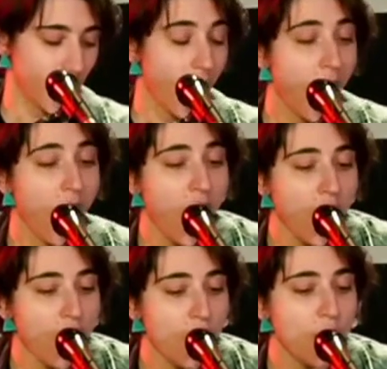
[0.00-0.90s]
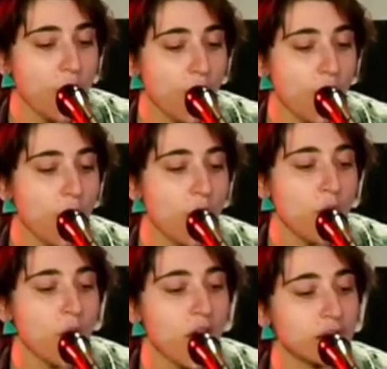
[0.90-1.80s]
All the
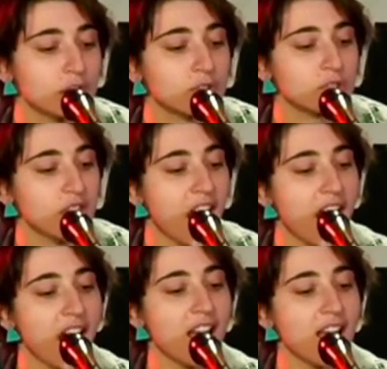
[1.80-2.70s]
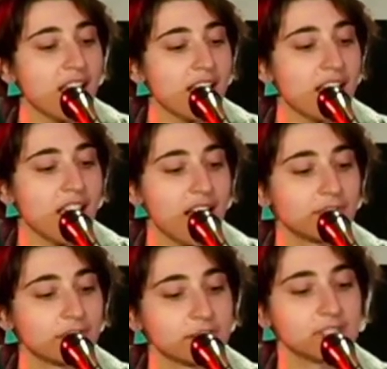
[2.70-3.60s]
ones I
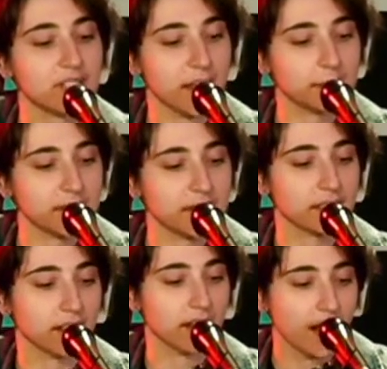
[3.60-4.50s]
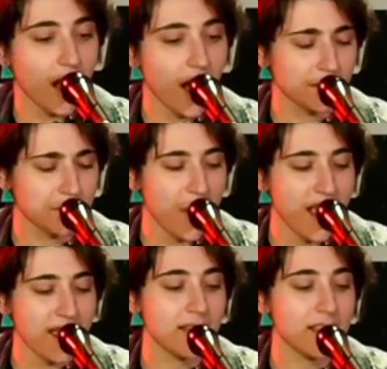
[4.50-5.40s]
ever slept in,
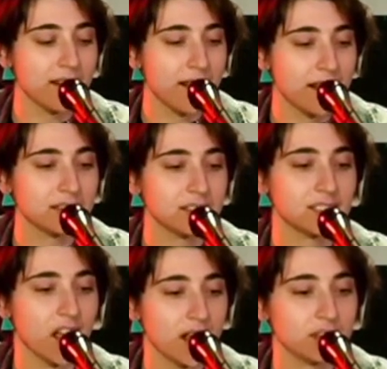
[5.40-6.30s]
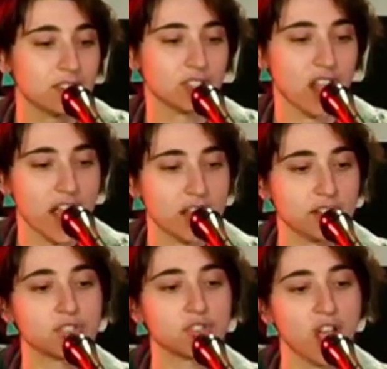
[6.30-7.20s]
unmade, untouched, and
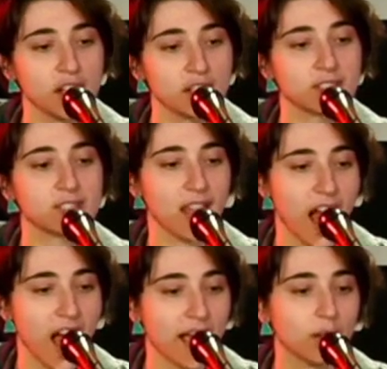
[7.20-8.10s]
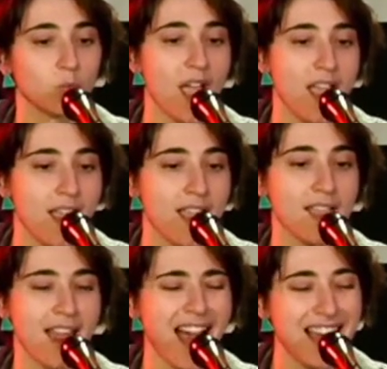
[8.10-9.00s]
just like when
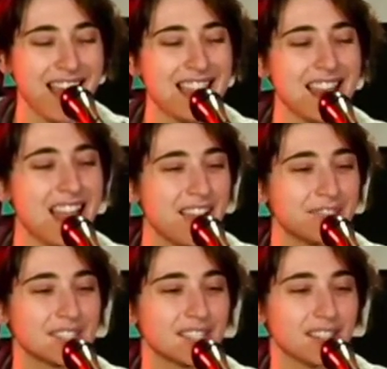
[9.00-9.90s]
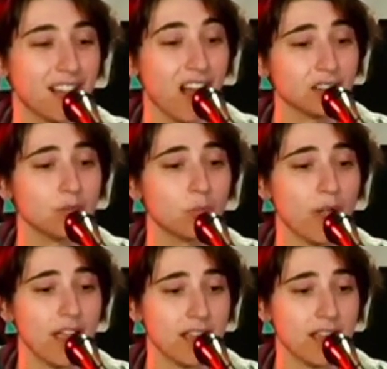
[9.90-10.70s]
I left unwed.